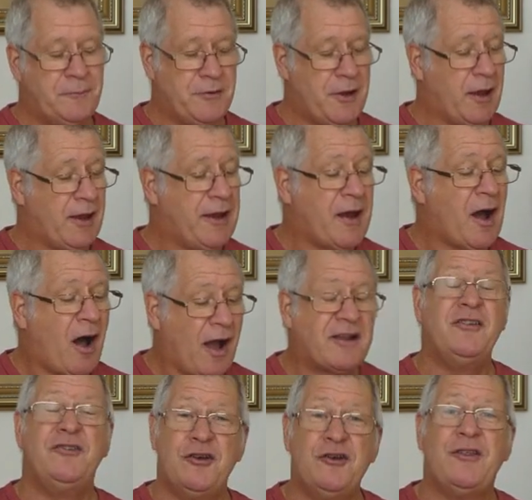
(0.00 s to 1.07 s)
Jelle, I
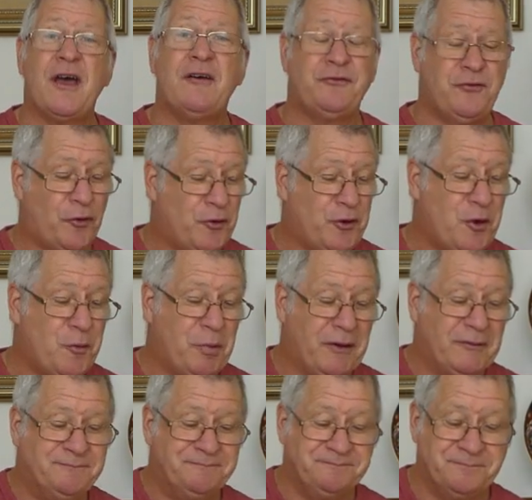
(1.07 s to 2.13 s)
can do that for you,
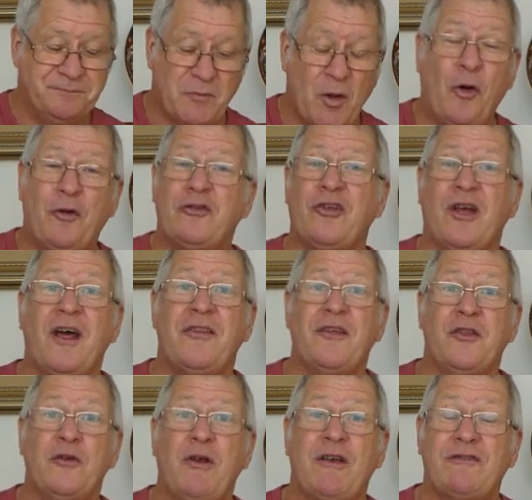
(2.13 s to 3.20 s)
but honestly, I
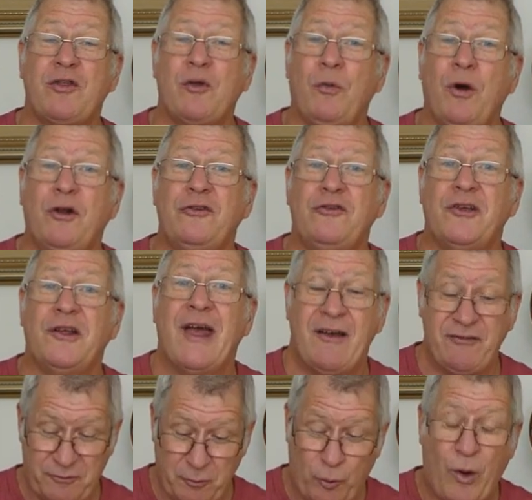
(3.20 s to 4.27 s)
think the rest of the world is going to
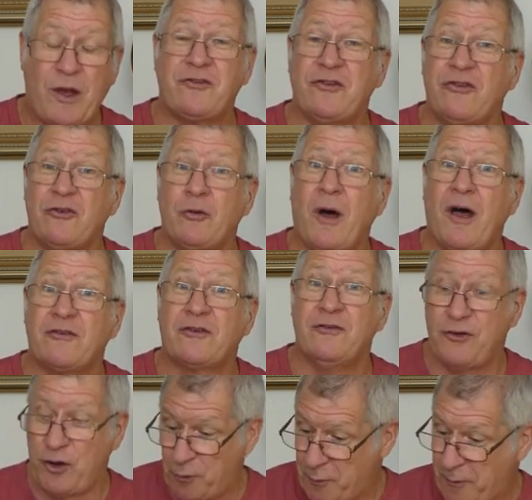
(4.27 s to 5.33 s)
have some questions to ask of
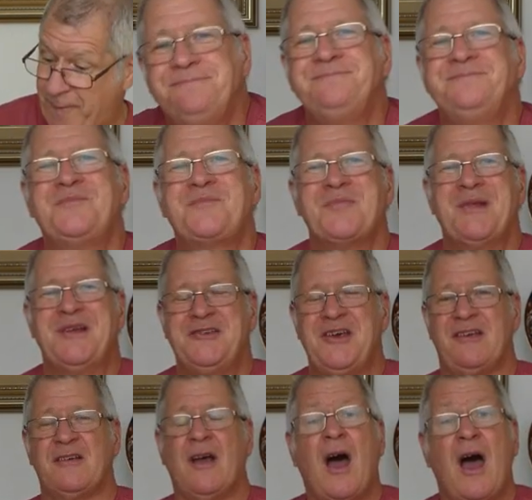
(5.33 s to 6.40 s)
you.
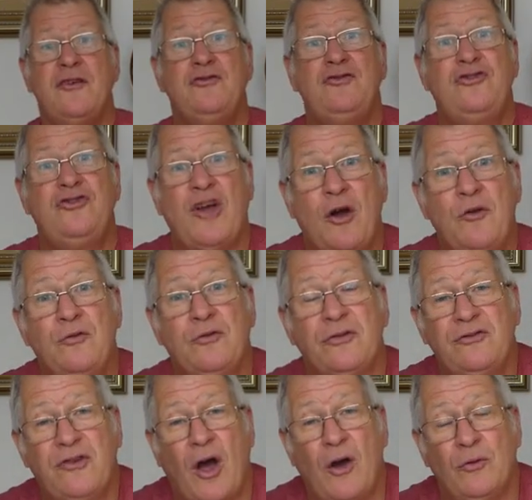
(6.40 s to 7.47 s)
Cheers. And don't
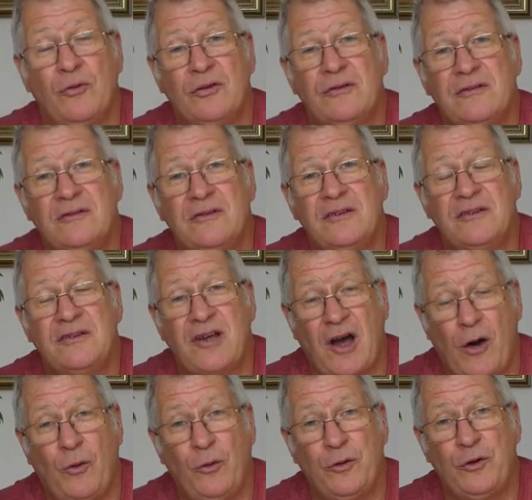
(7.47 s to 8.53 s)

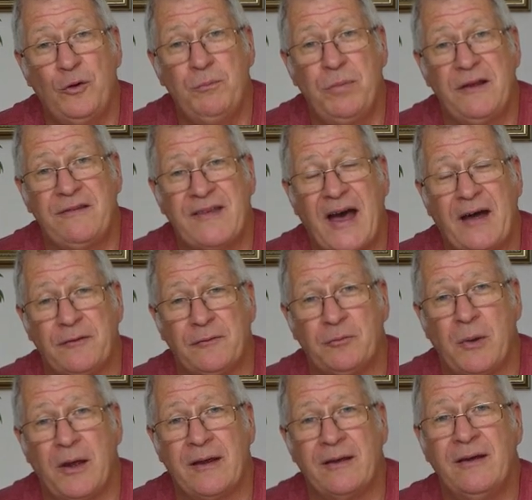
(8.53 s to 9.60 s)
cut all the good bits out of
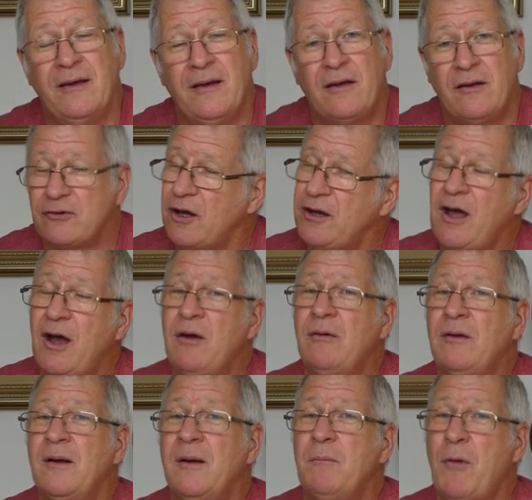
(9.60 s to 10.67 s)
me, because I know
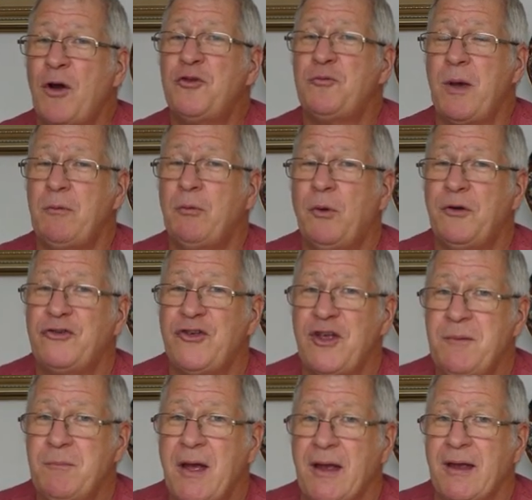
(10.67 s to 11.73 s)
most people want to
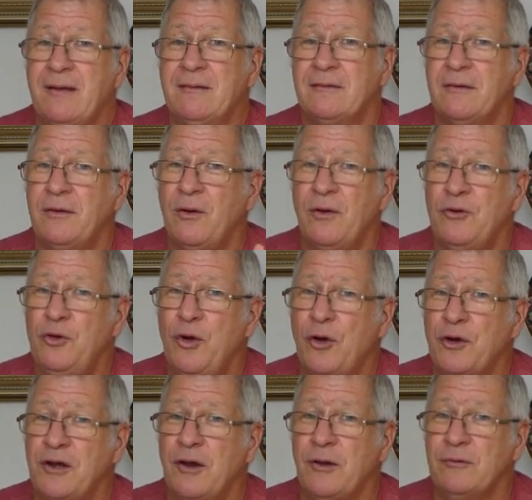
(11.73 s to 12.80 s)
see me,
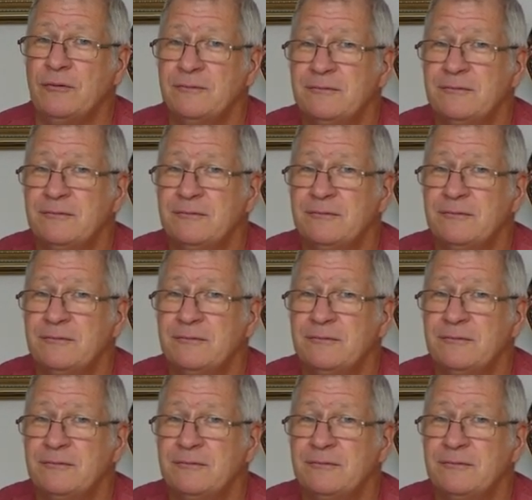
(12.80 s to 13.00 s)
not you.